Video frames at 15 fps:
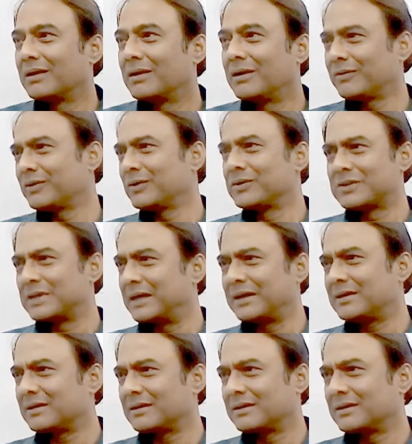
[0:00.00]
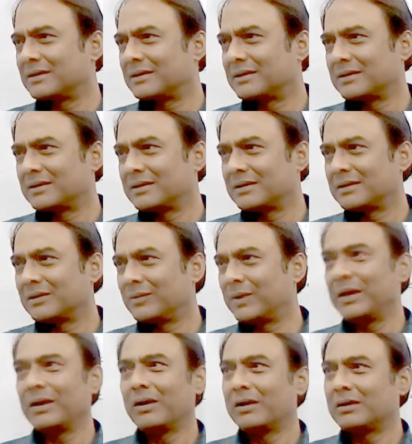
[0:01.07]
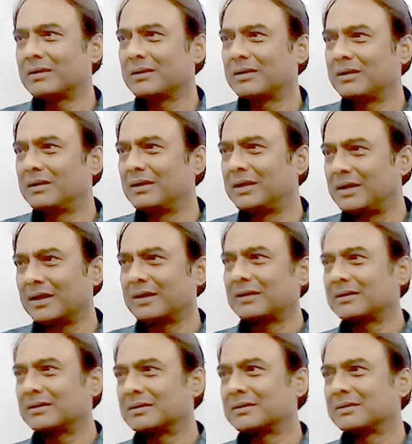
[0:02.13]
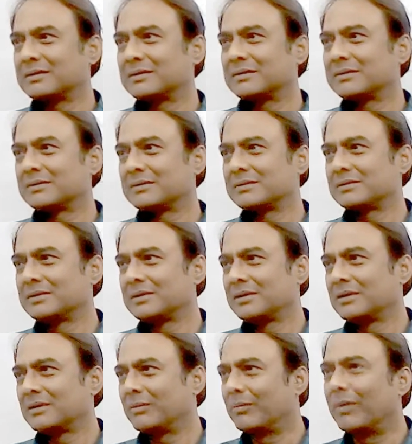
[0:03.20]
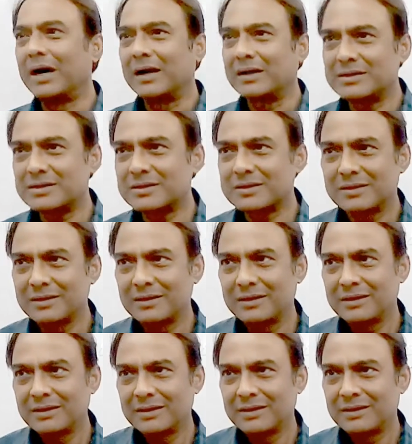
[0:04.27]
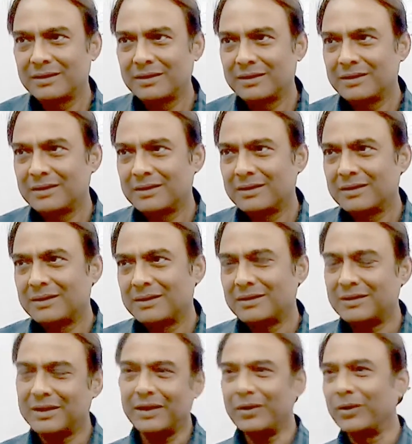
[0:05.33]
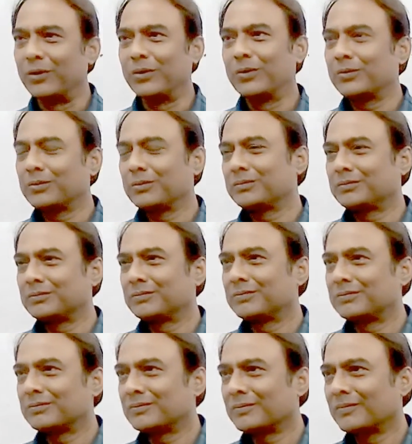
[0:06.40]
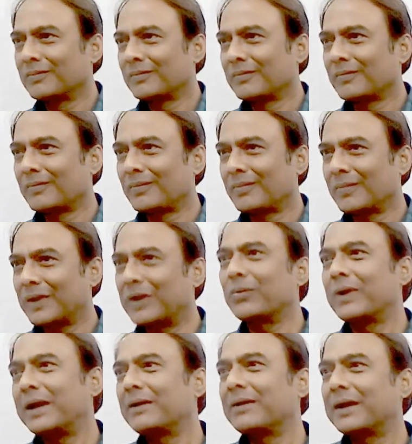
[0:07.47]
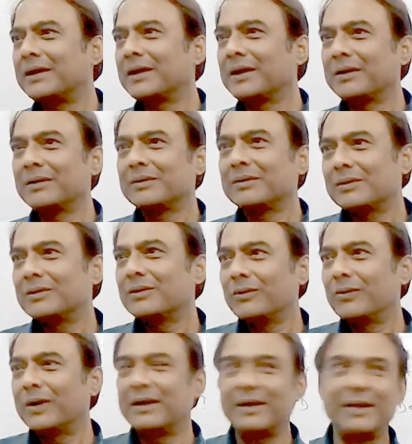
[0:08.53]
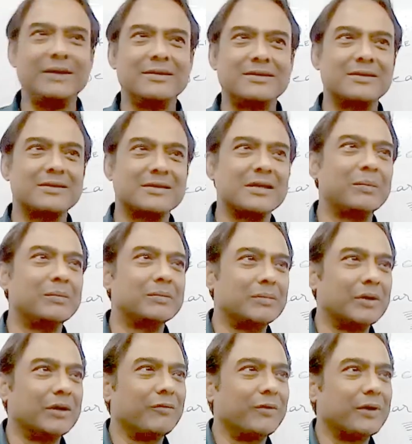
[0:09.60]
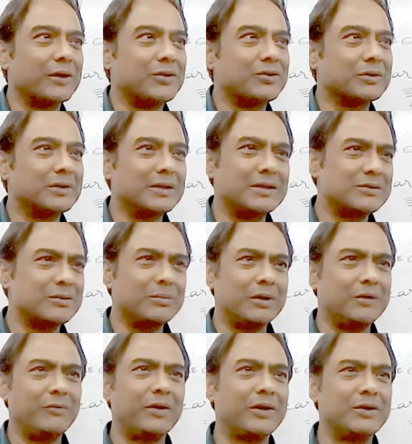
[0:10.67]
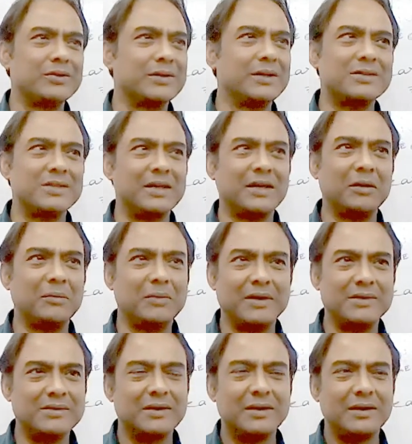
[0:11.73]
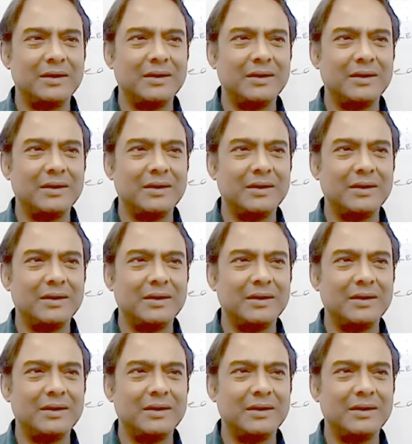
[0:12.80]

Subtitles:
Of course, that will not deduct marks. They know that while writing one needs some modification, and so modification has taken place.